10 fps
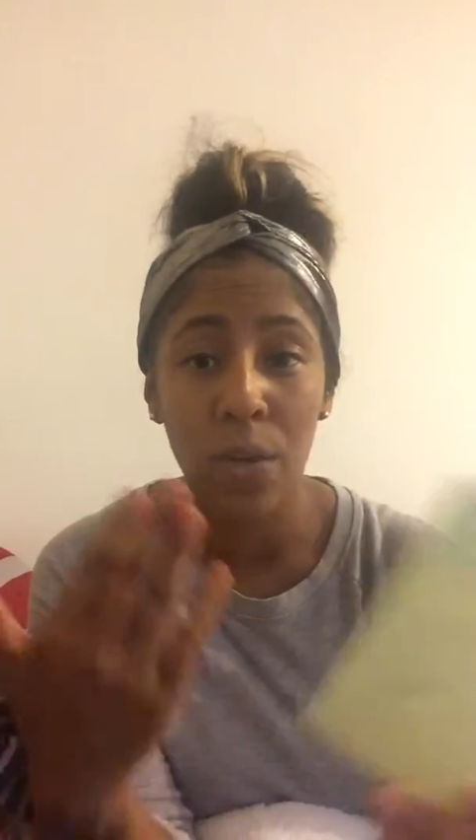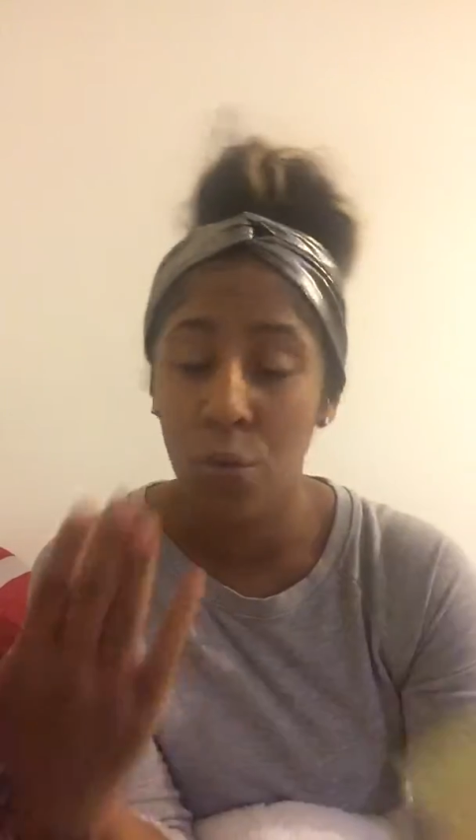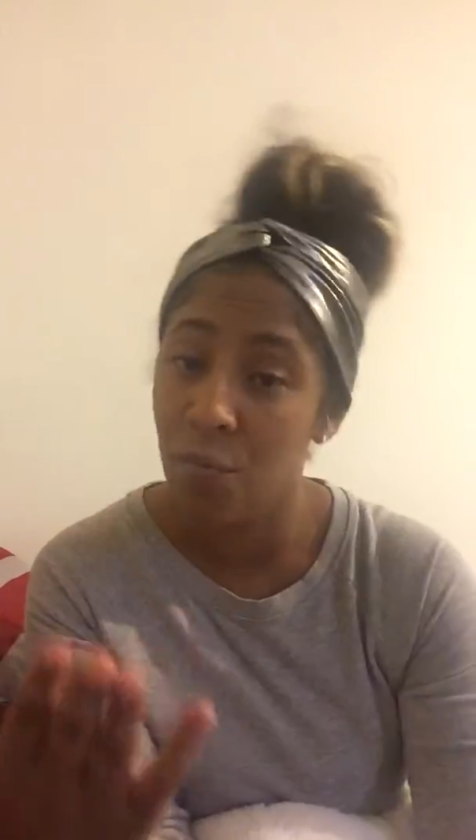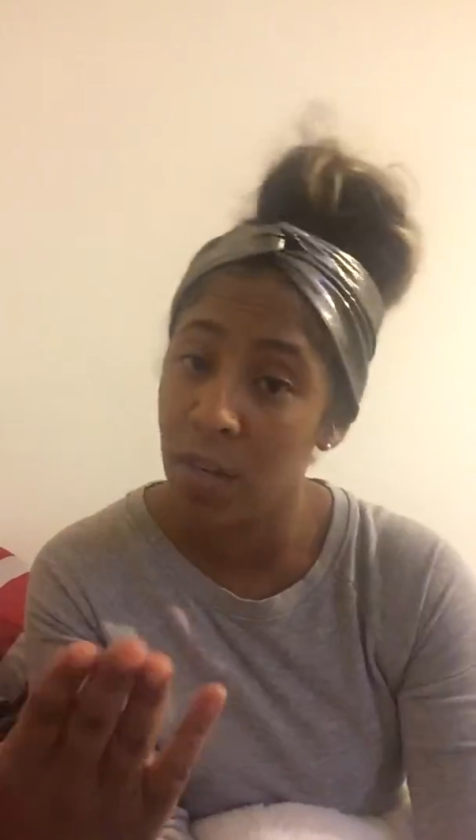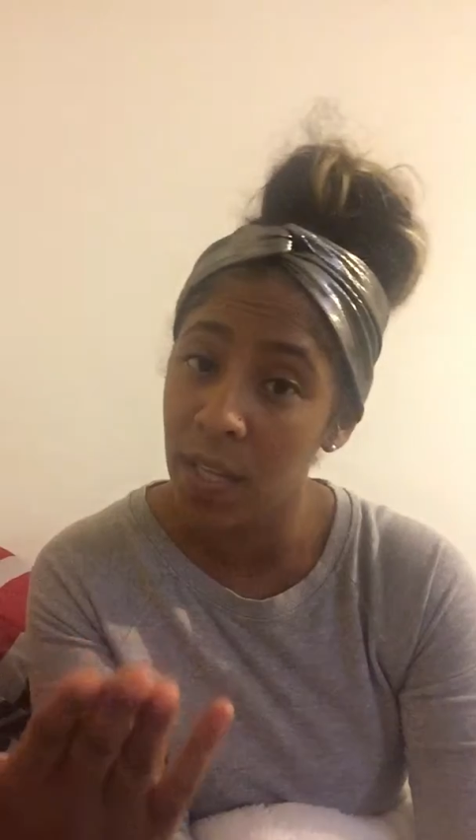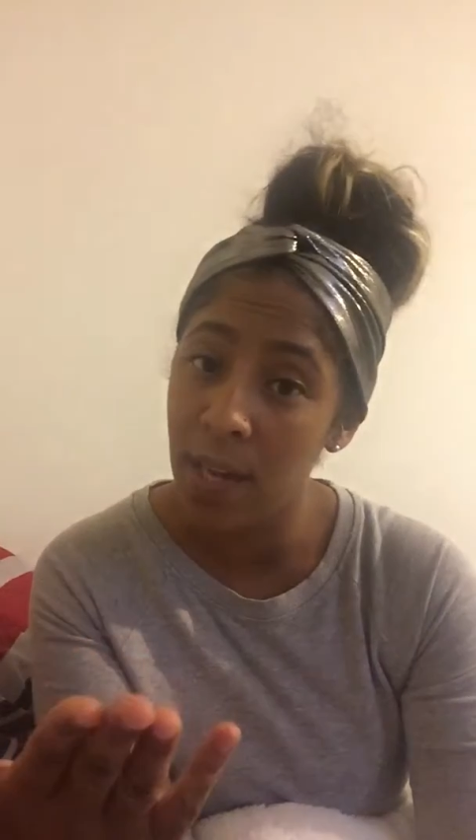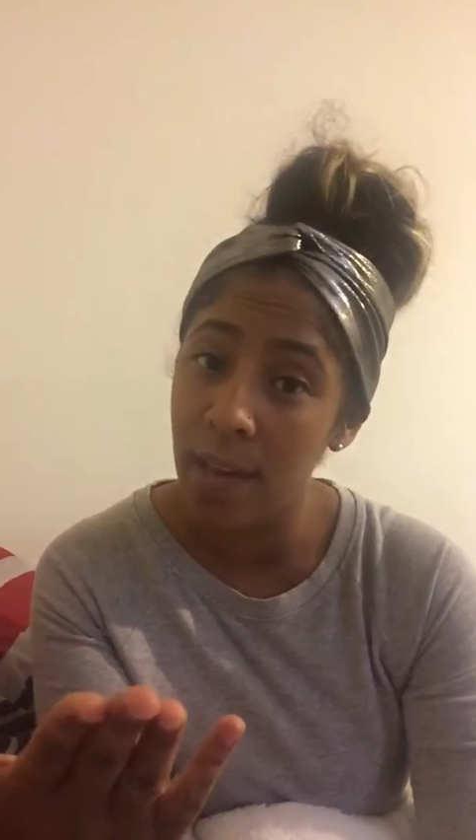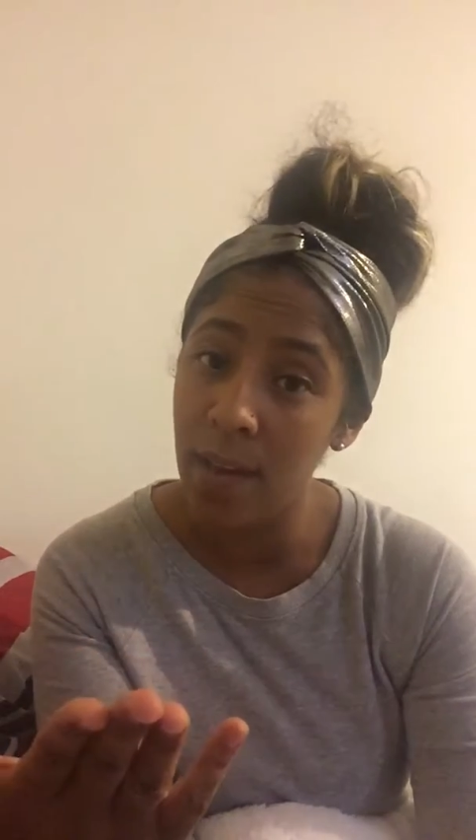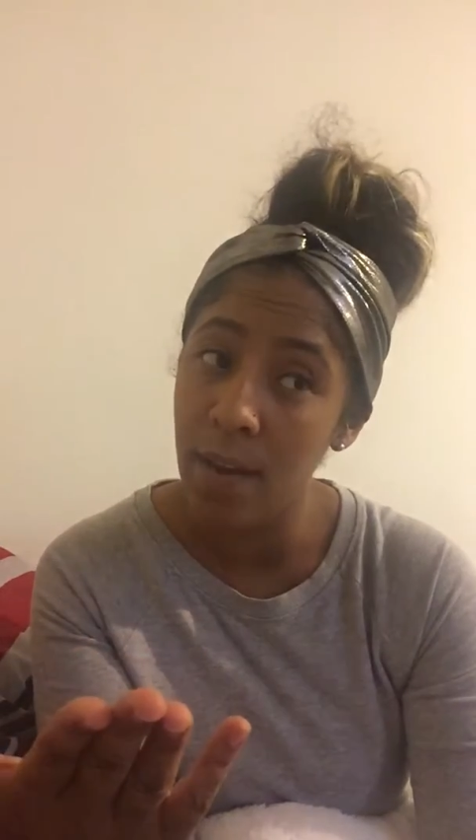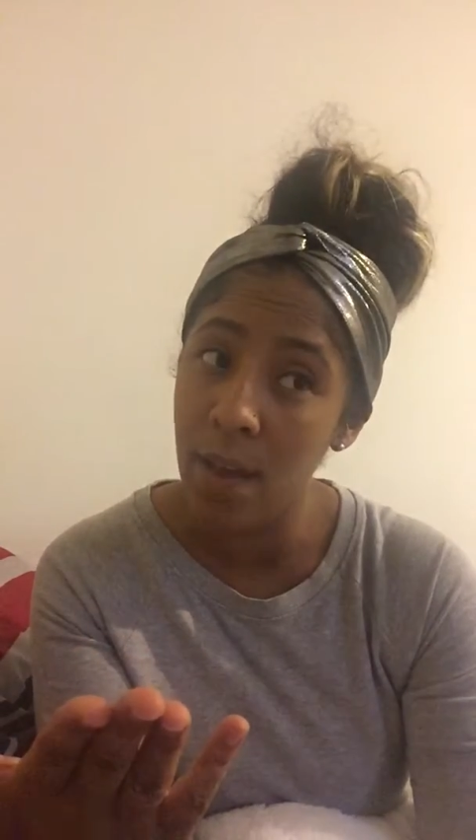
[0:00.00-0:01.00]
Hopefully
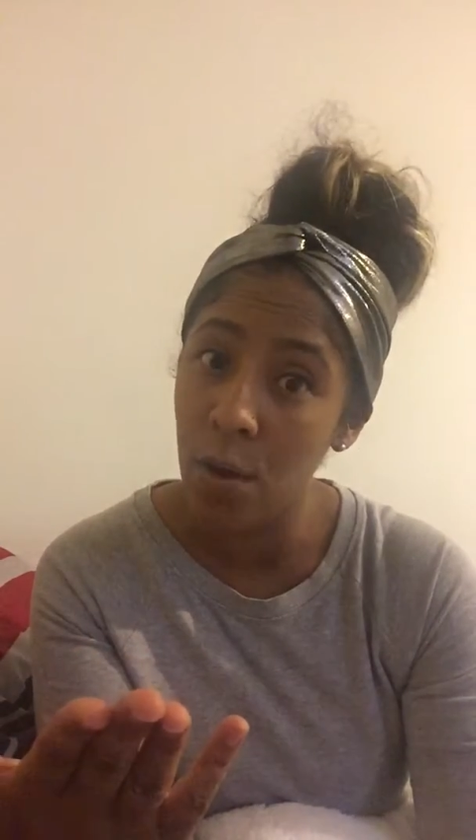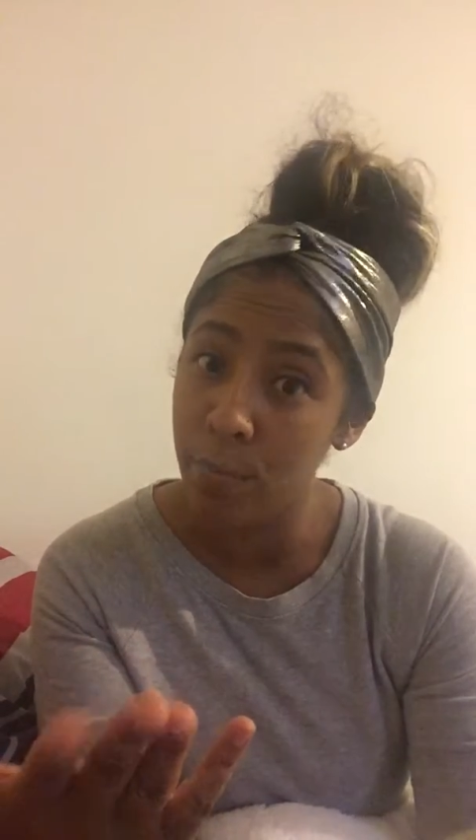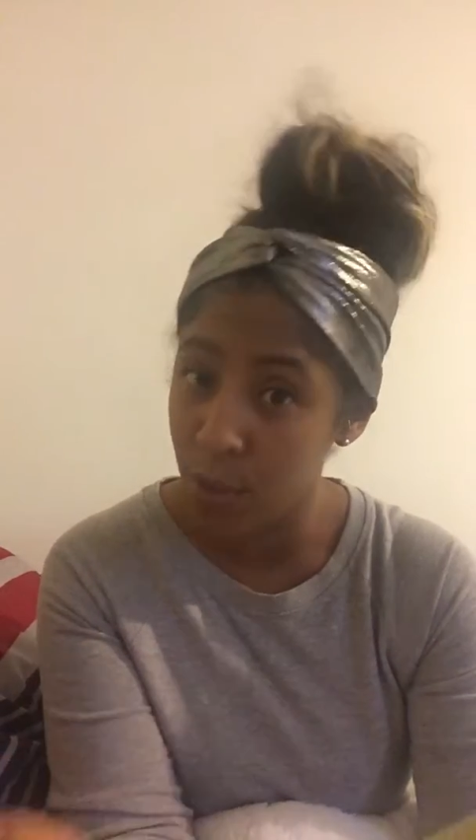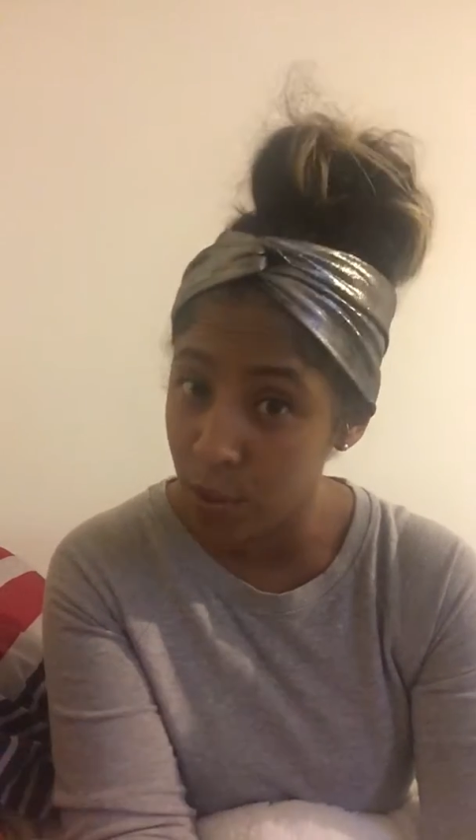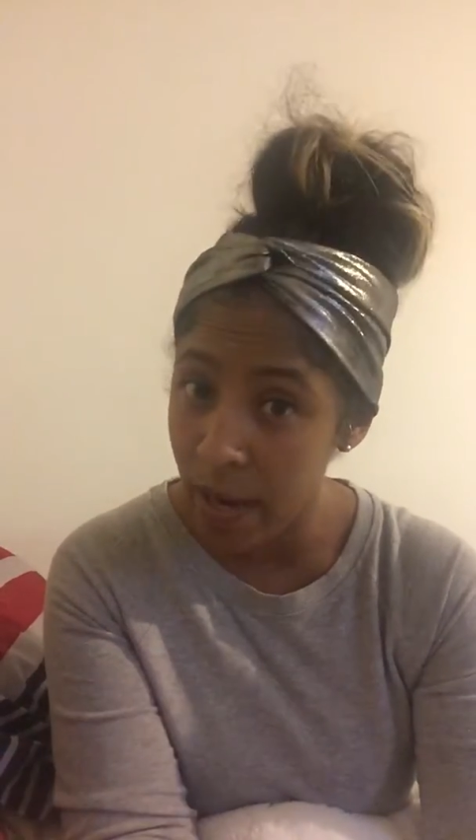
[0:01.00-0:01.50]
it helps you